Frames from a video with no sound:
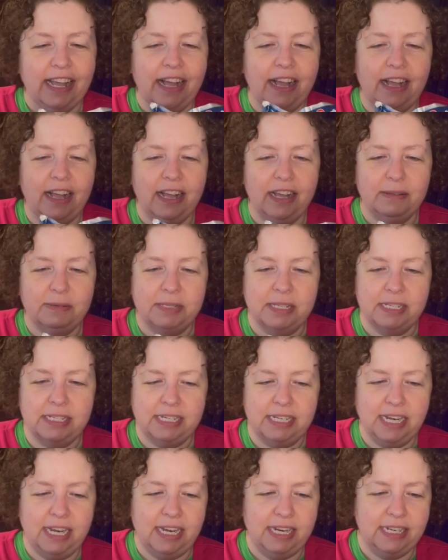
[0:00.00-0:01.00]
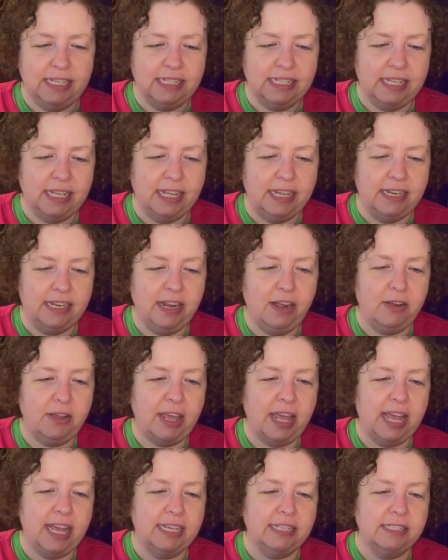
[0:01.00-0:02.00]
Oh, I'm such an 80s kid.
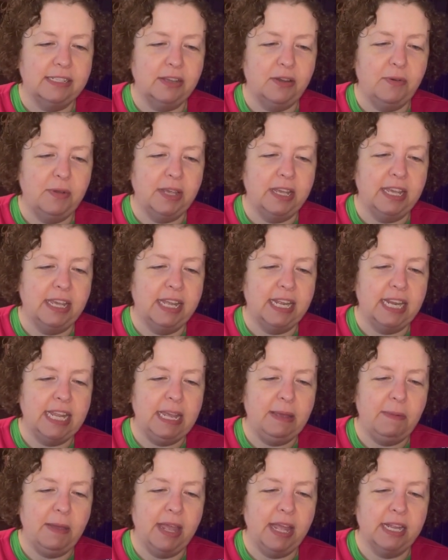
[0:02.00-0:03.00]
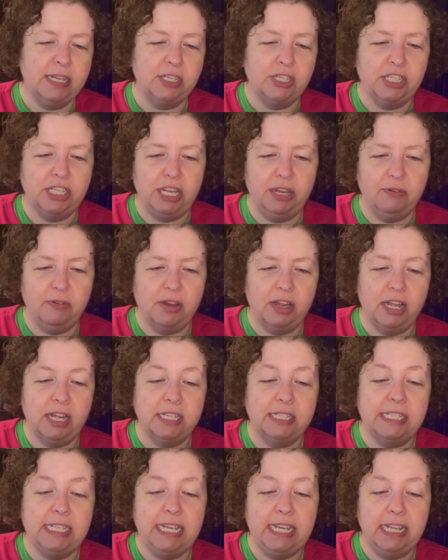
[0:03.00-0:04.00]
Okay, so we could get He-Man, She-Ra,
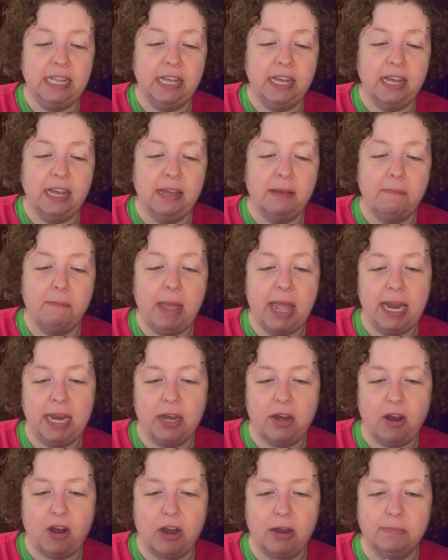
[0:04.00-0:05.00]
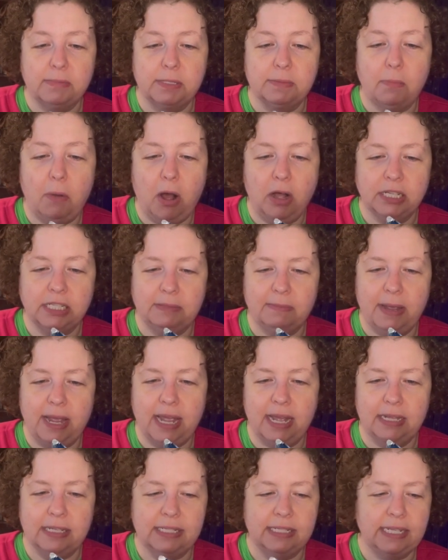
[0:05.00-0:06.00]
Teela, Man-at-Arms,
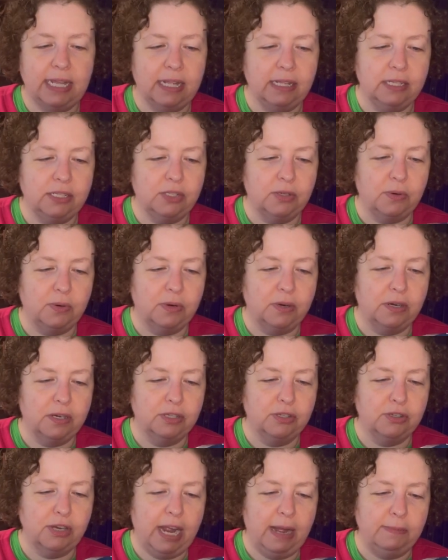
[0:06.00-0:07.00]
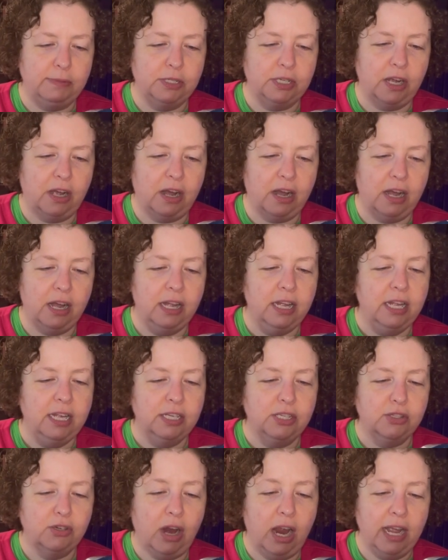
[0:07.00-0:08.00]
Mossman, Skeletor, Trapjaw,
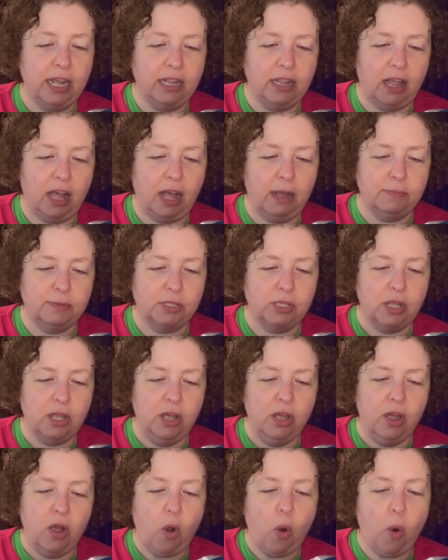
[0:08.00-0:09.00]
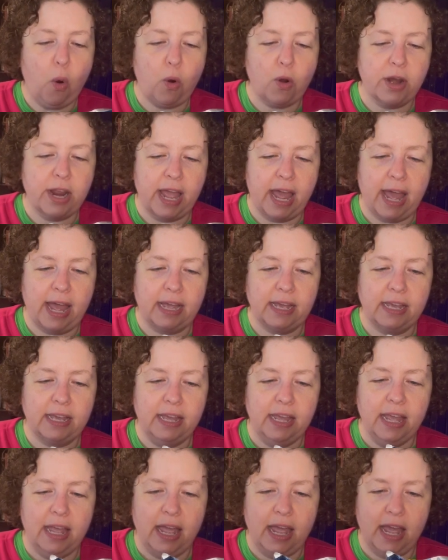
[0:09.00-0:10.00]
Triclops, Hordak,
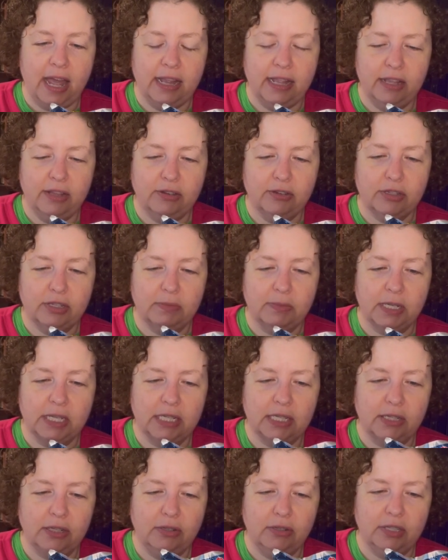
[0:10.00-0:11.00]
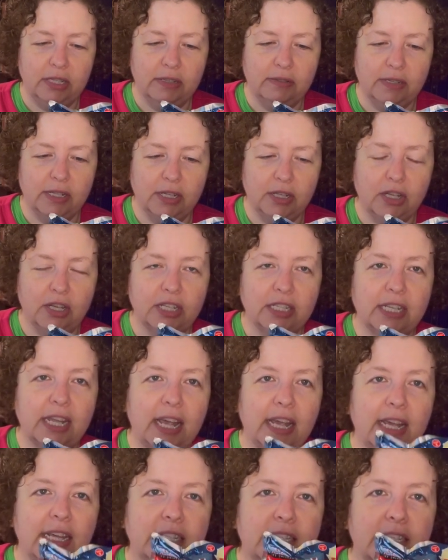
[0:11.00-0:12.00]
and then there's some exclusives. It looks
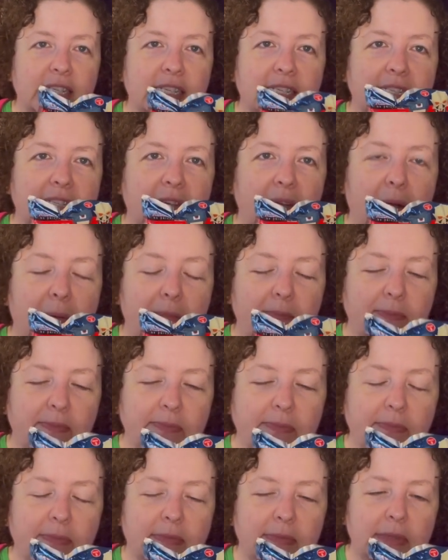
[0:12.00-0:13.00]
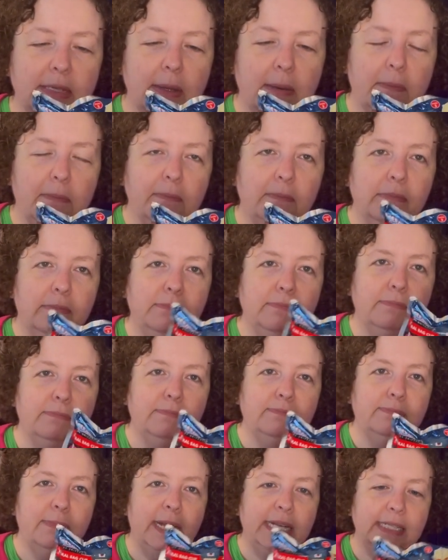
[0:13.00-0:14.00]
like it's his
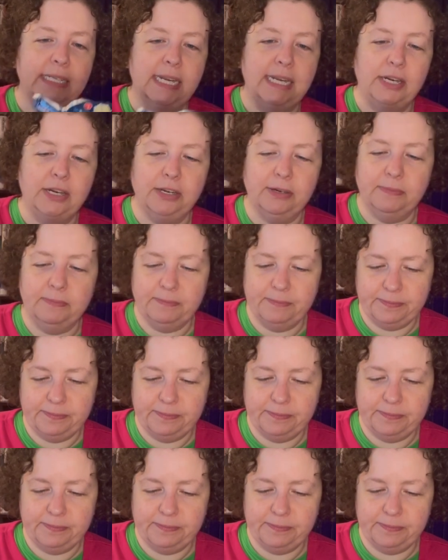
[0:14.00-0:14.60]
pet tiger.